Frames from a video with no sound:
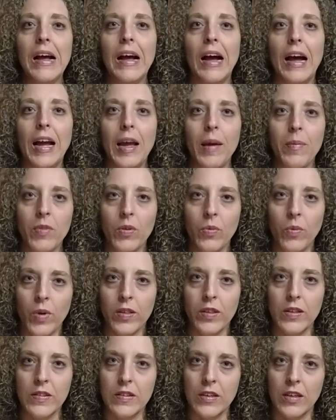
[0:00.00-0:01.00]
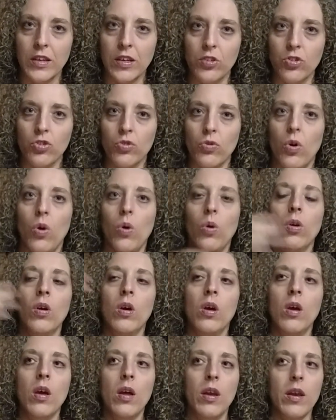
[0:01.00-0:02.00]
I'm the one that's in control,
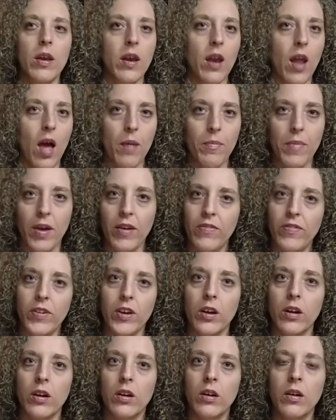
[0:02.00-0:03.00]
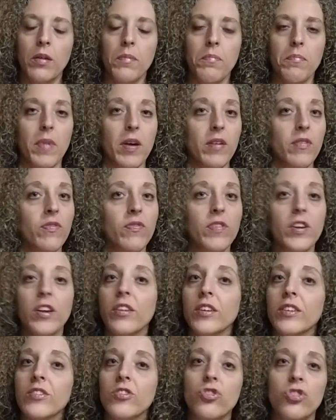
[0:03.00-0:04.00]
not my fear. My
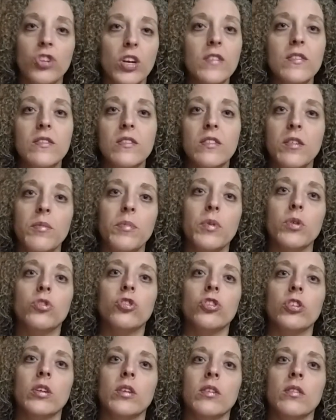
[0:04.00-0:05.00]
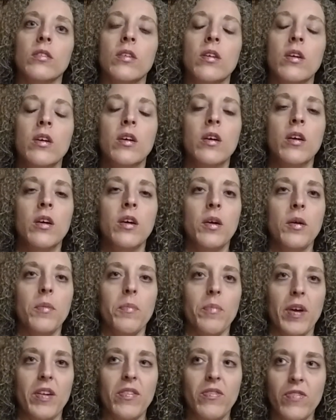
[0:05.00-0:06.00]
fear is just an emotion.
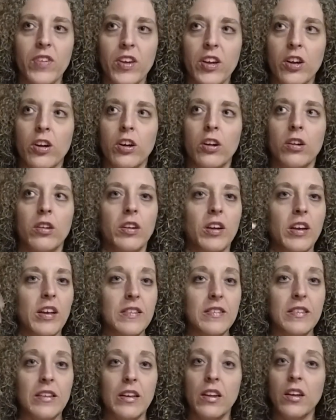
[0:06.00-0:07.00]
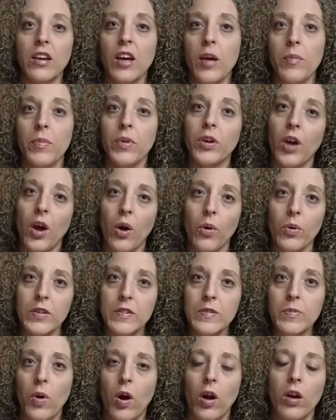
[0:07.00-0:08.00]
My fear is going to come and go.
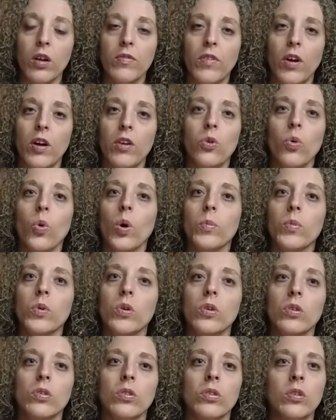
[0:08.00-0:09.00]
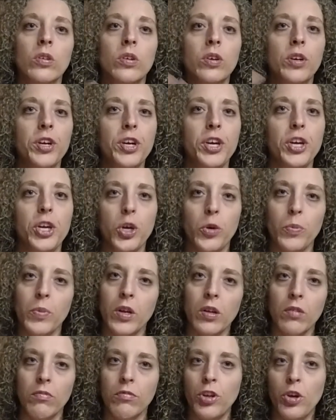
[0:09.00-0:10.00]
It's part of our normal
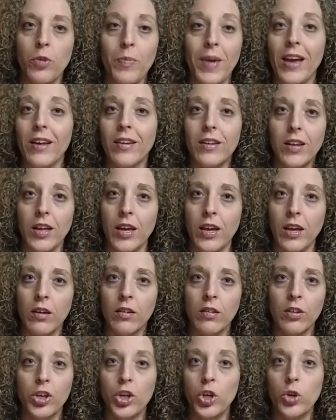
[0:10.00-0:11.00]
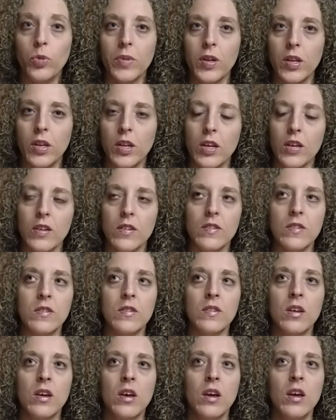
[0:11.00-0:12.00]
humanity,
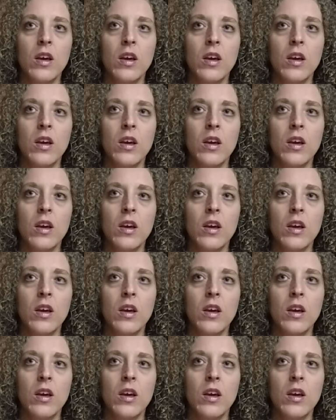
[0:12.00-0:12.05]
humanness.